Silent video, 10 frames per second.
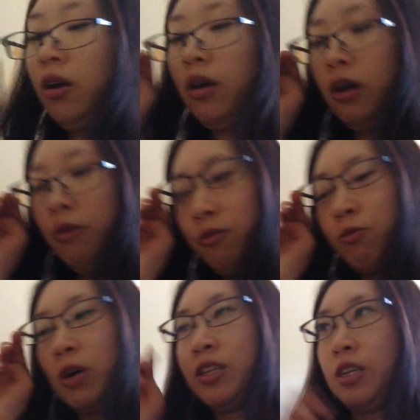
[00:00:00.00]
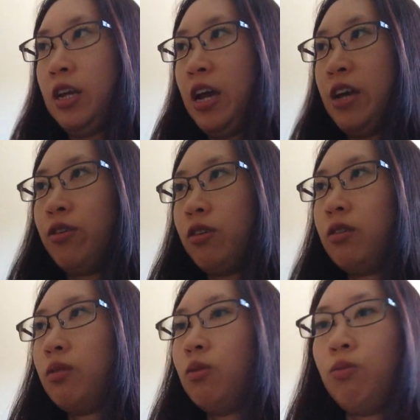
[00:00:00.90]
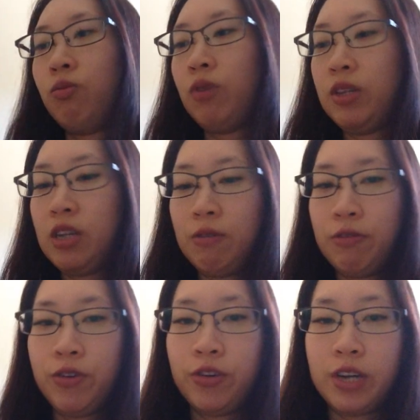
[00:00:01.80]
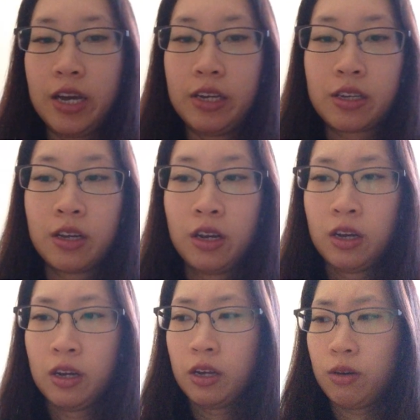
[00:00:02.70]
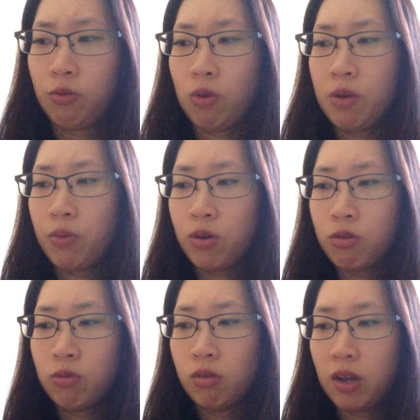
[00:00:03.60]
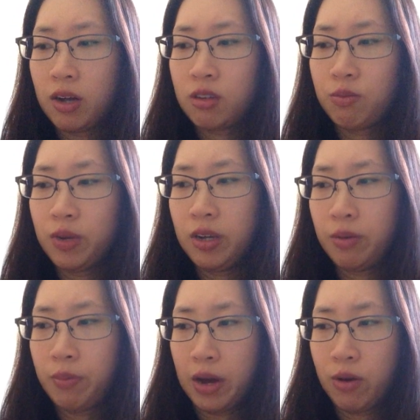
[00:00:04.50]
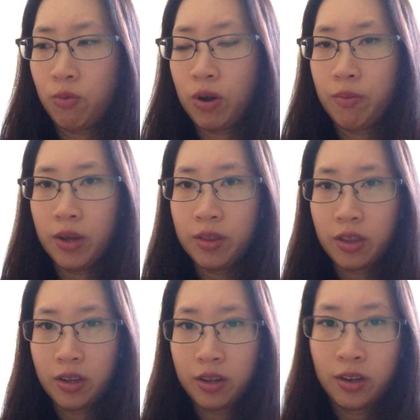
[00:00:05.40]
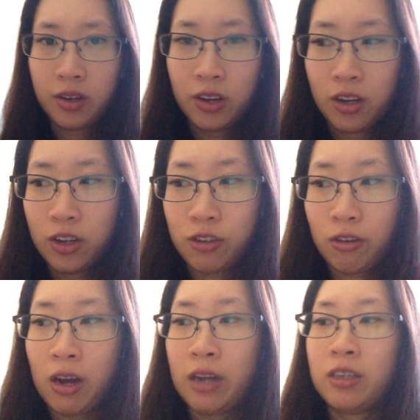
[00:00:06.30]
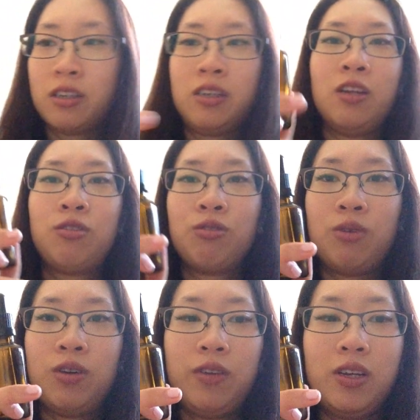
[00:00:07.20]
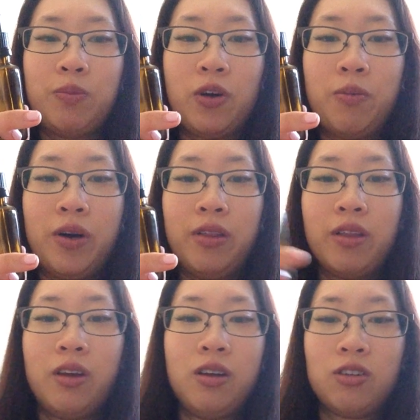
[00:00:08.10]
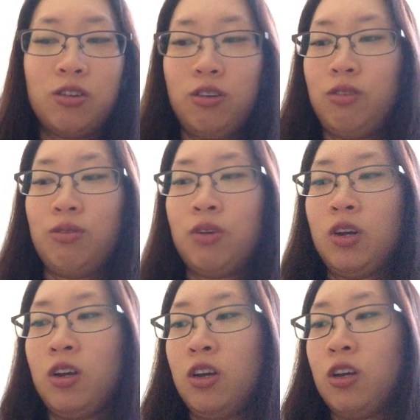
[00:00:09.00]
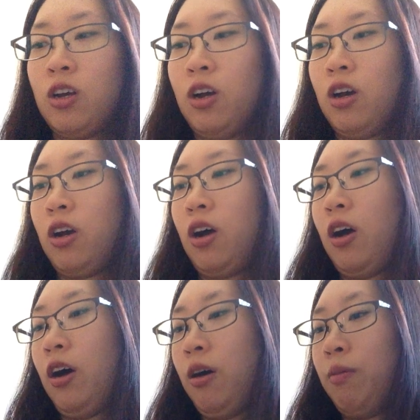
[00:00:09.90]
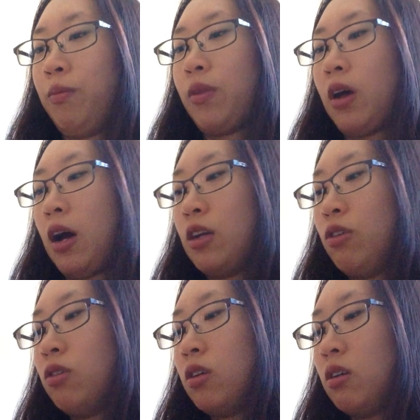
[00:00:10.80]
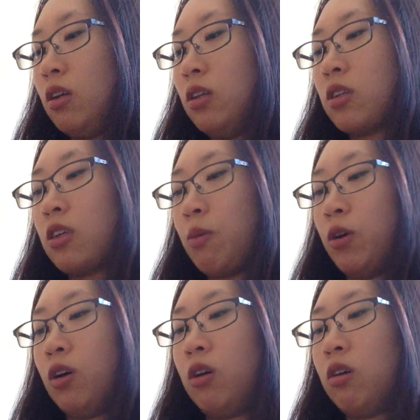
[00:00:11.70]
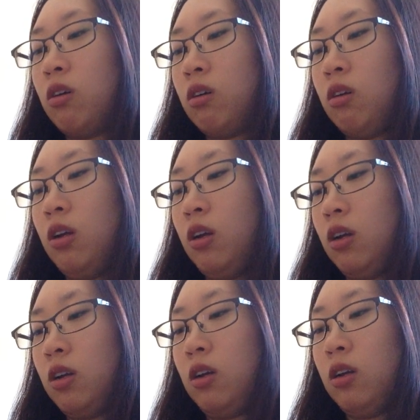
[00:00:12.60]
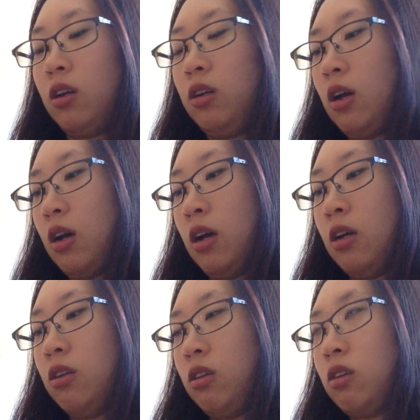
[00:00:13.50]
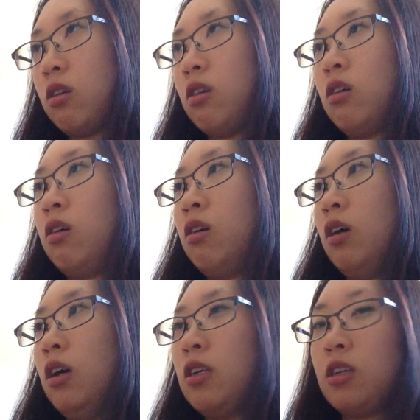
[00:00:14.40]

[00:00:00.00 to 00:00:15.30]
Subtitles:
once a day or once every few days, one bottle will last me about 1 month. So I just get through one of these per month. So I use it in summer as a